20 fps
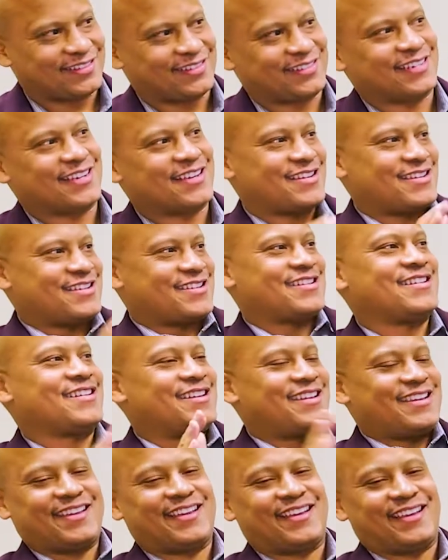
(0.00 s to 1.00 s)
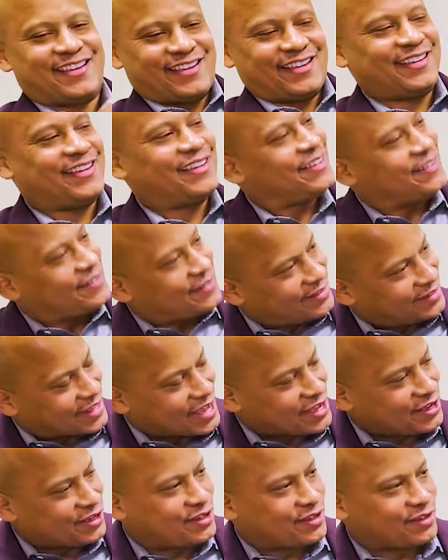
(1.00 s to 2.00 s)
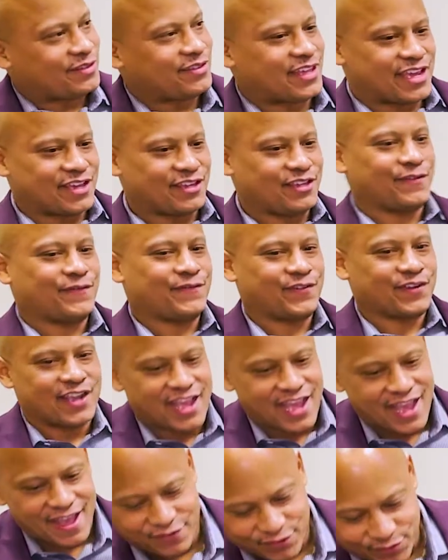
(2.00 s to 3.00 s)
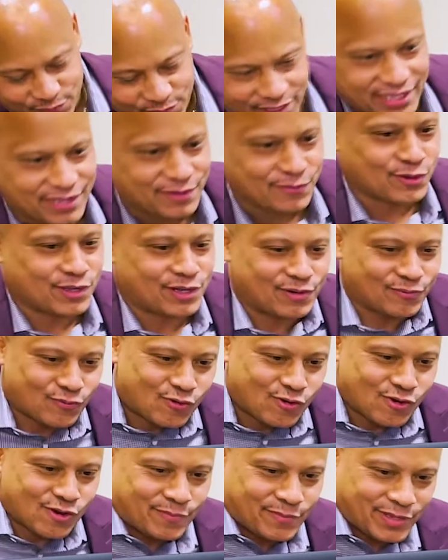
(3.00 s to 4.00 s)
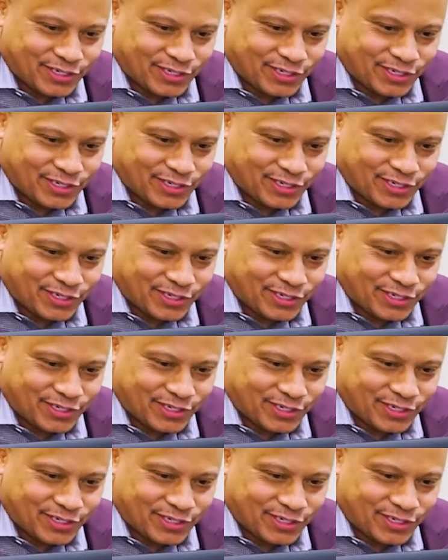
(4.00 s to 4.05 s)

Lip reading: Hey. Thank you for having me. What a warm